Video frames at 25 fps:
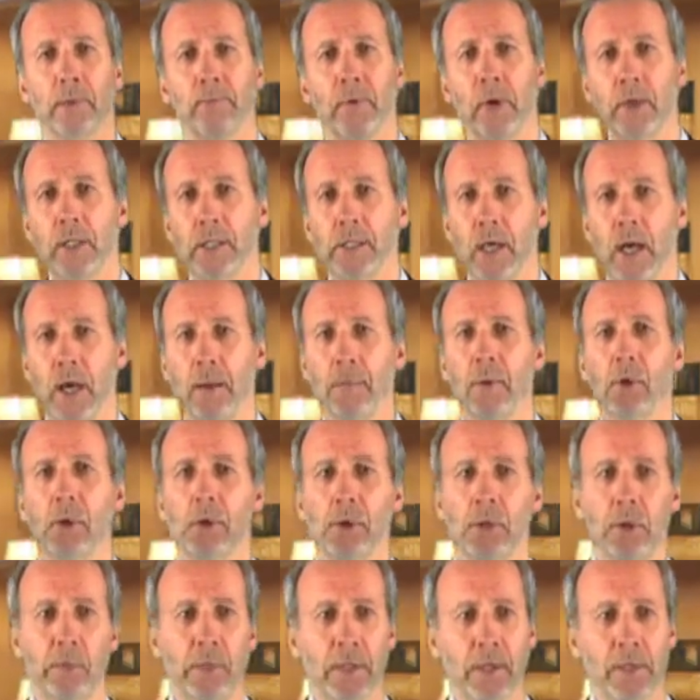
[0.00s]
very
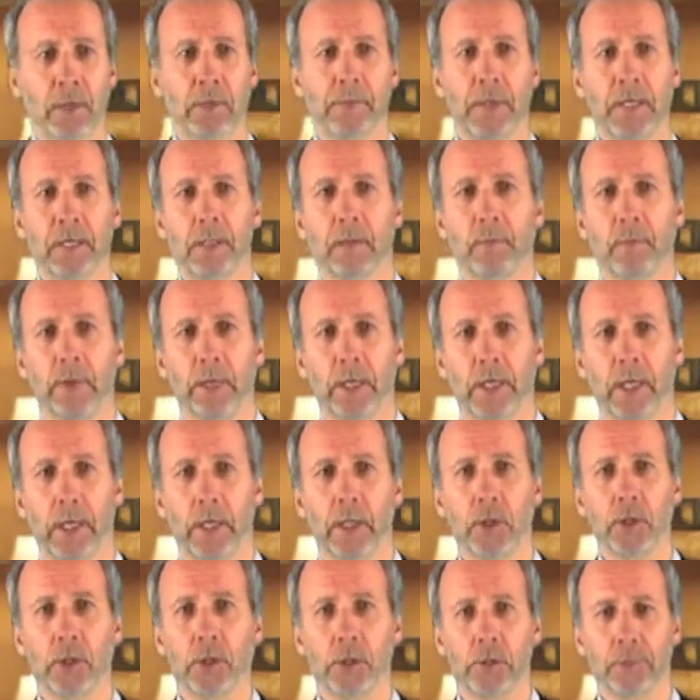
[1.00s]
time-consuming, expensive
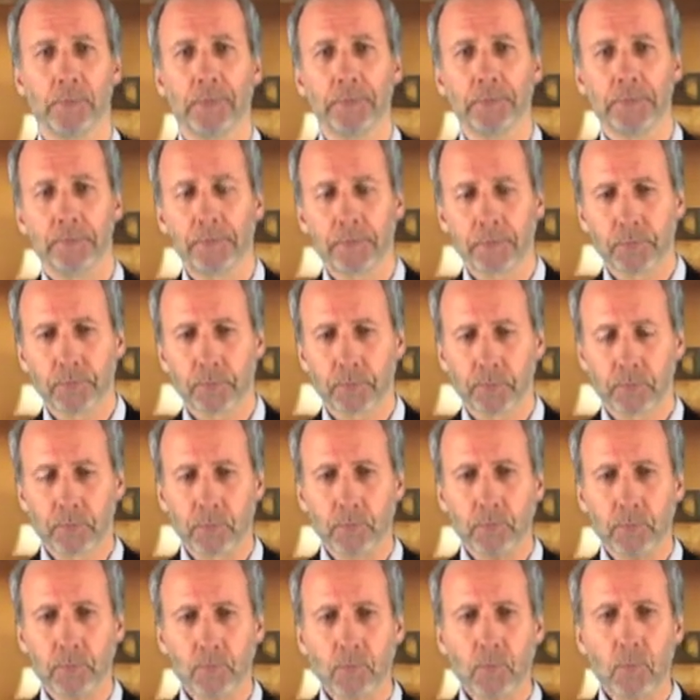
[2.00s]
litigation,
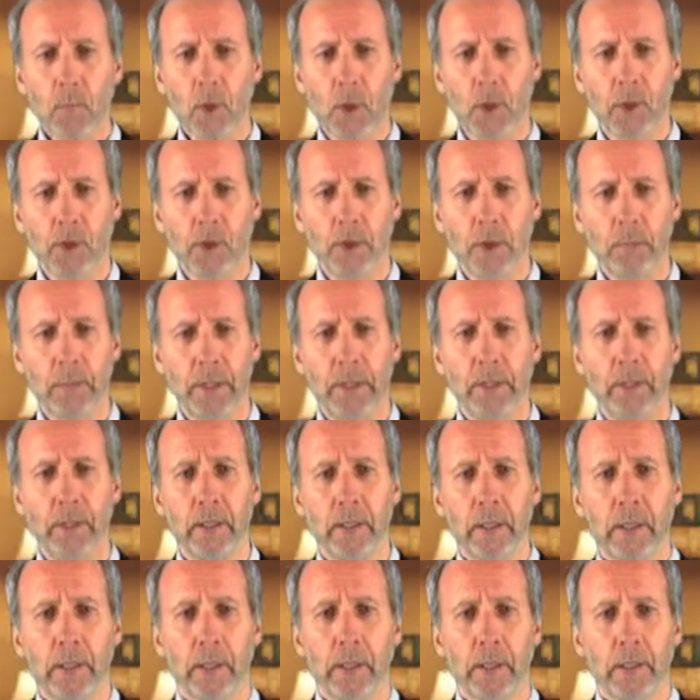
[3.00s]
to
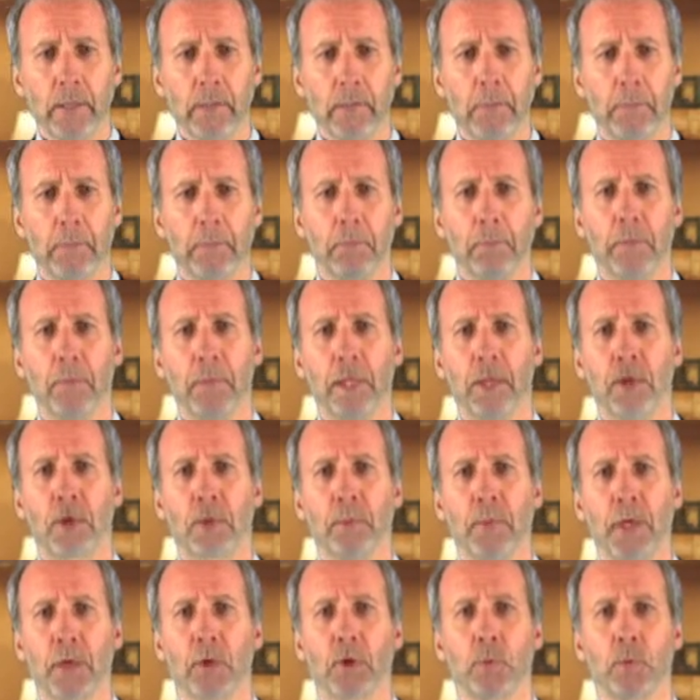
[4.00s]
be
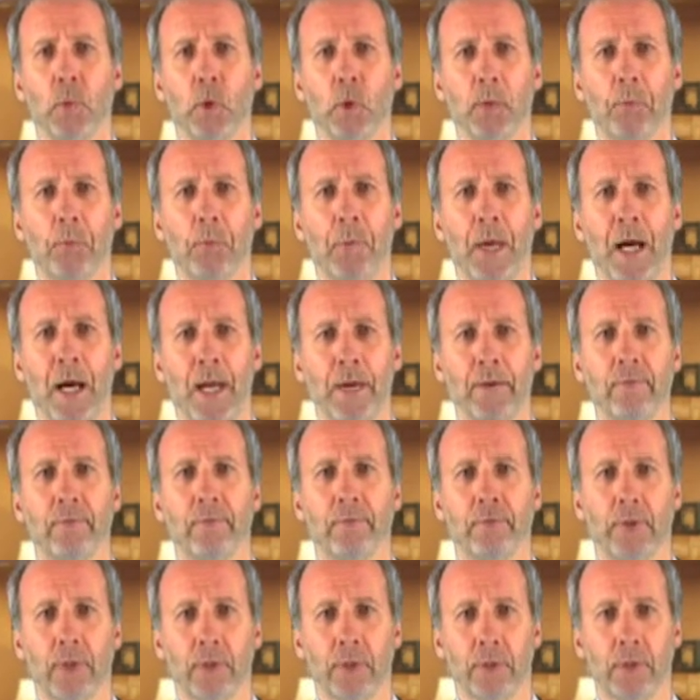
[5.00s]
much, much more
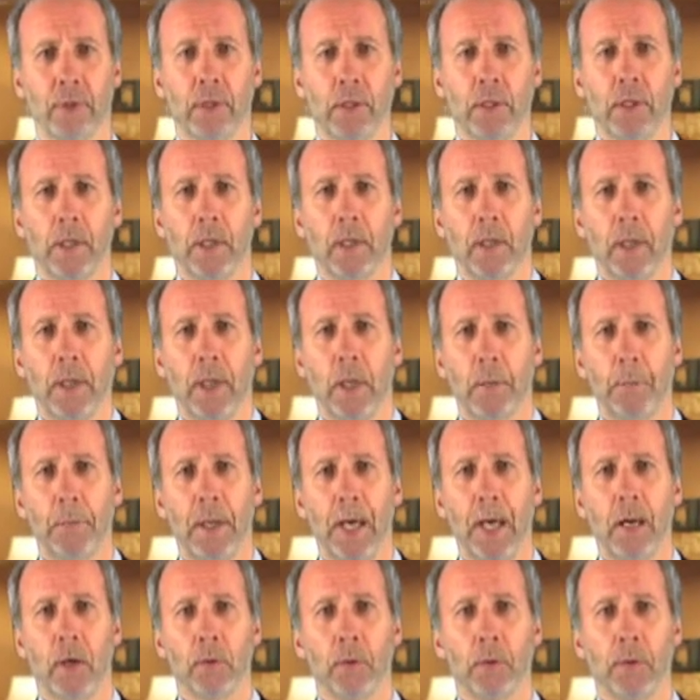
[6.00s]
mindful
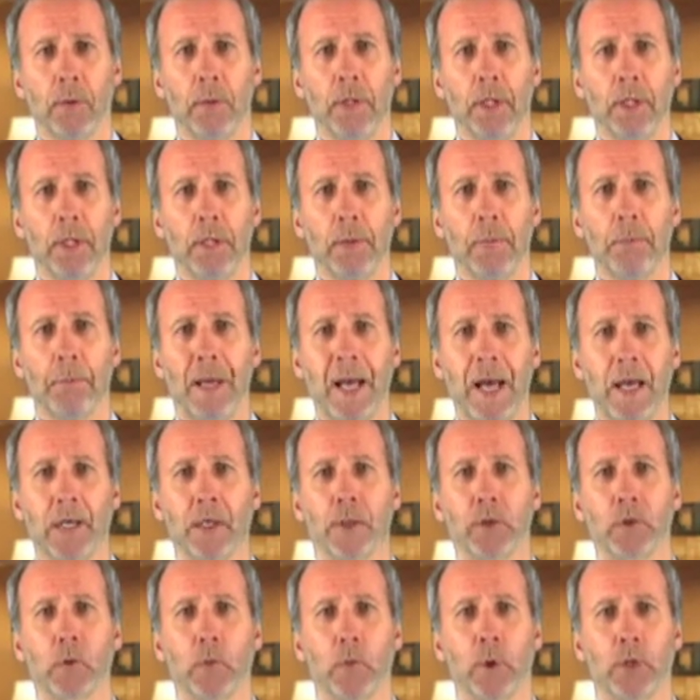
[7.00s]
about the
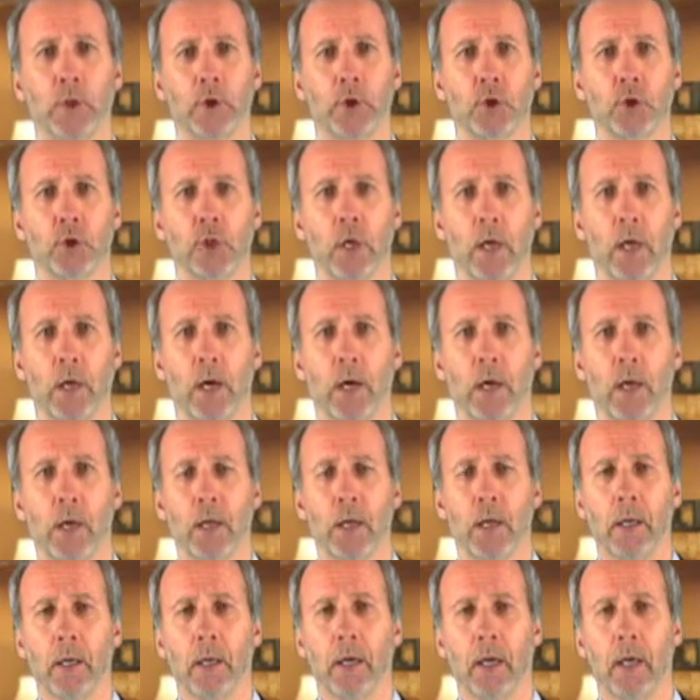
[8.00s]
matters which
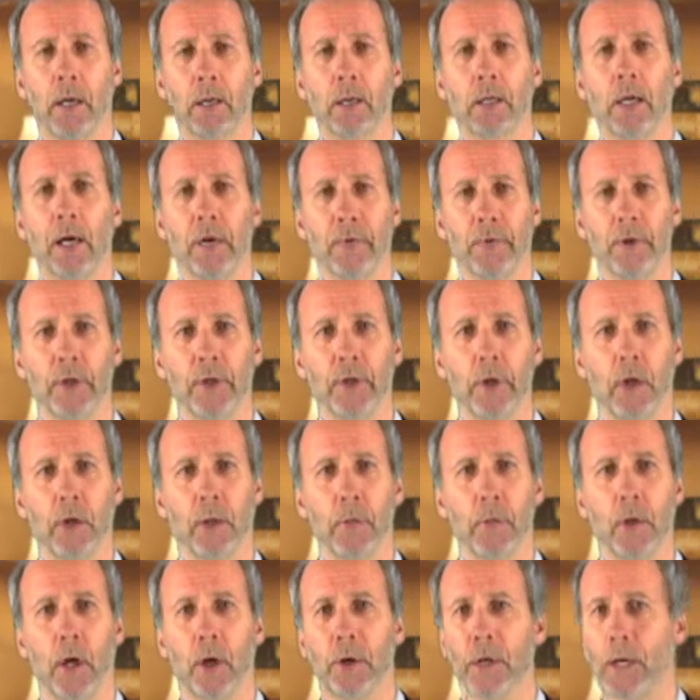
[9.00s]
are covered
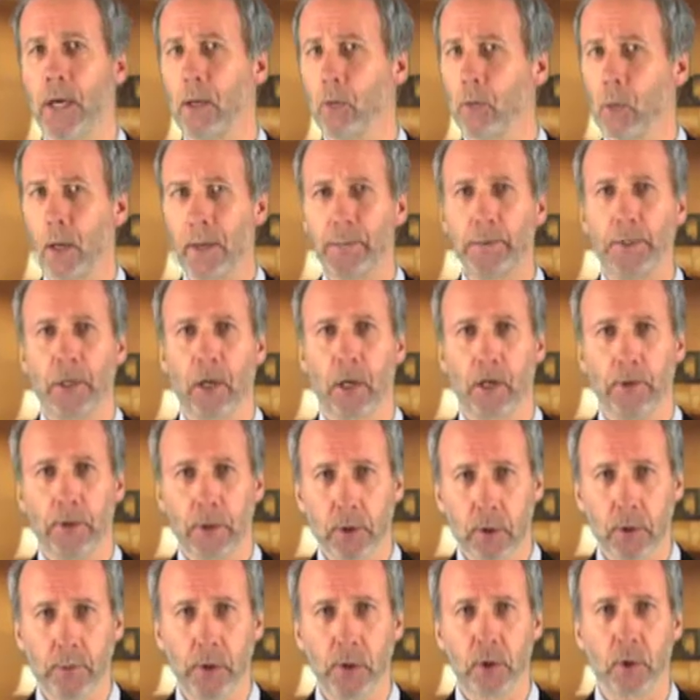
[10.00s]
on on
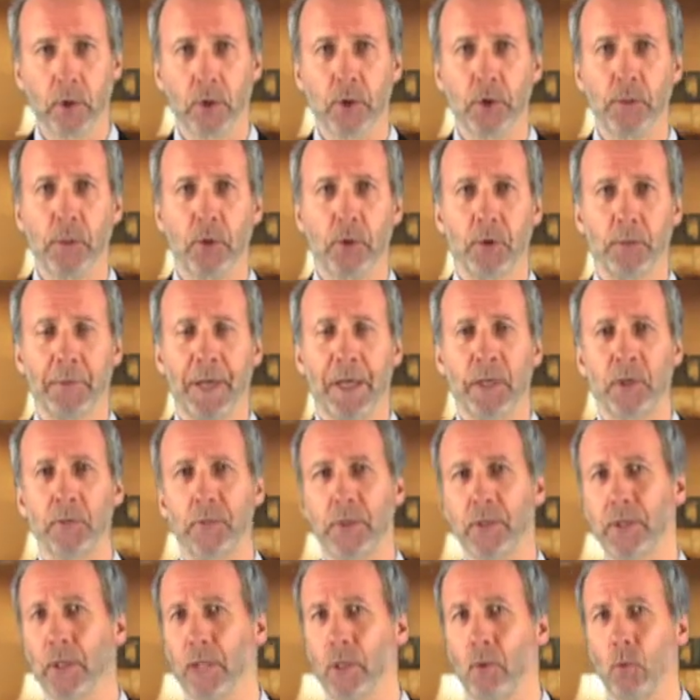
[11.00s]
the Commercial Disputes
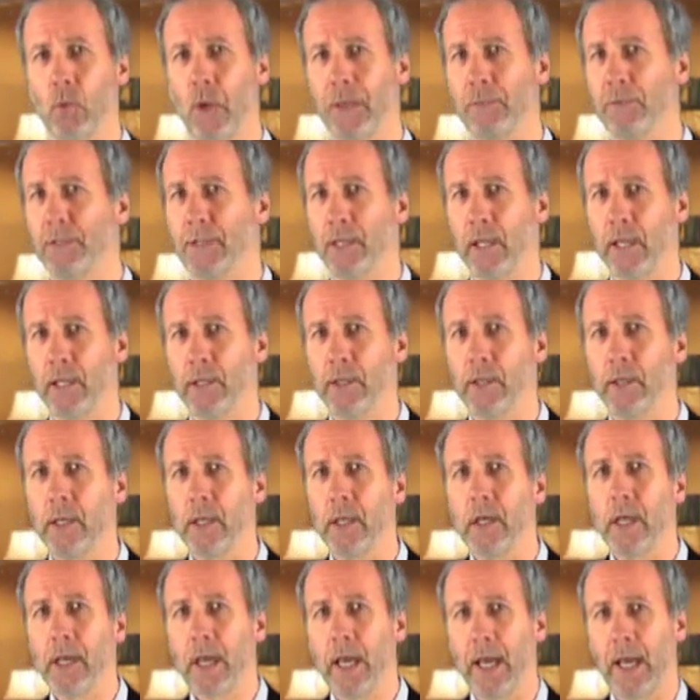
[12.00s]
Management Center website
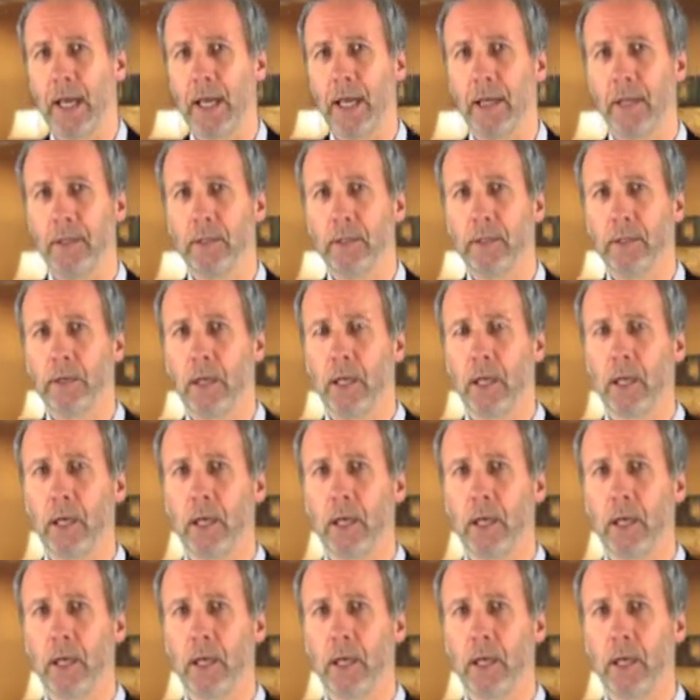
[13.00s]
and